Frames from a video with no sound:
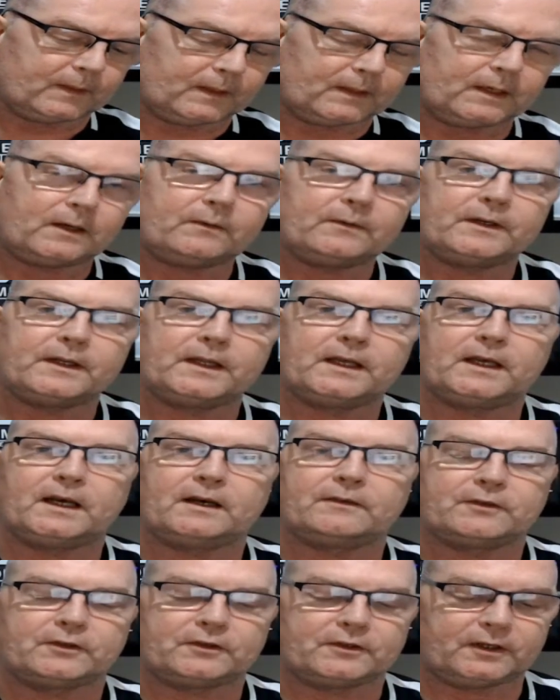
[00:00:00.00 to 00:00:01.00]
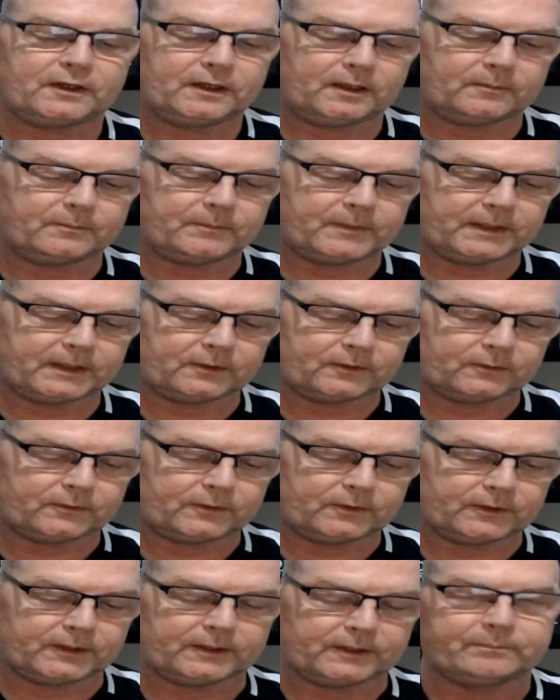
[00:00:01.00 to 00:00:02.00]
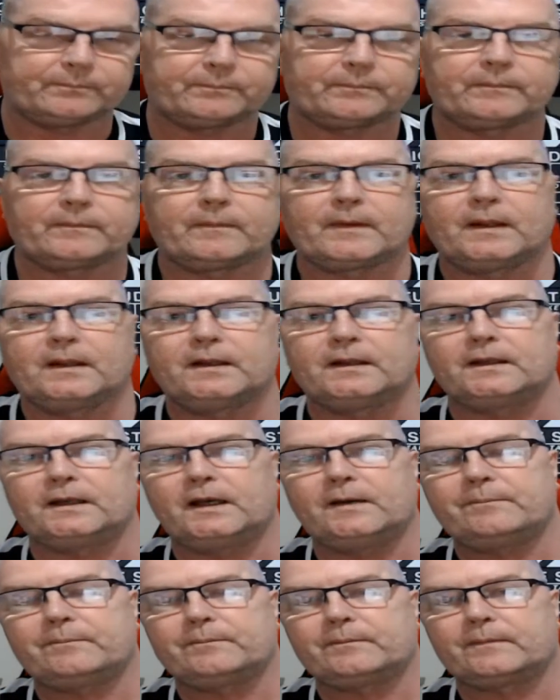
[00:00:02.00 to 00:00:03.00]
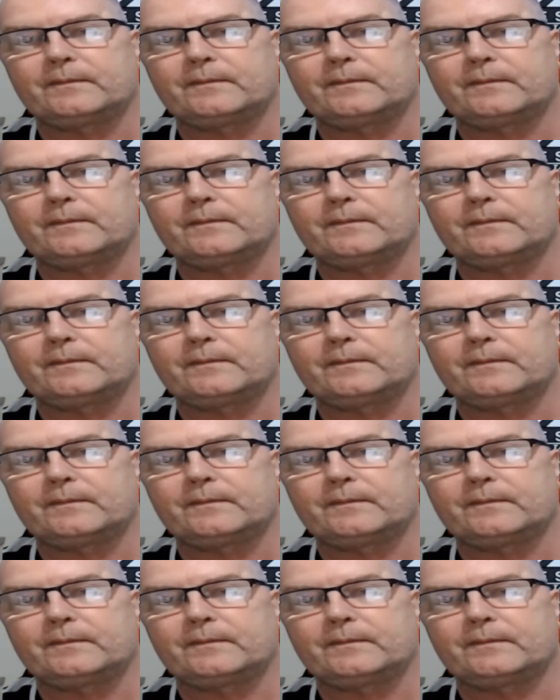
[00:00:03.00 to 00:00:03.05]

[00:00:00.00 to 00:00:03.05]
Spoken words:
Now in there I've just got a little micro coil. Yeah.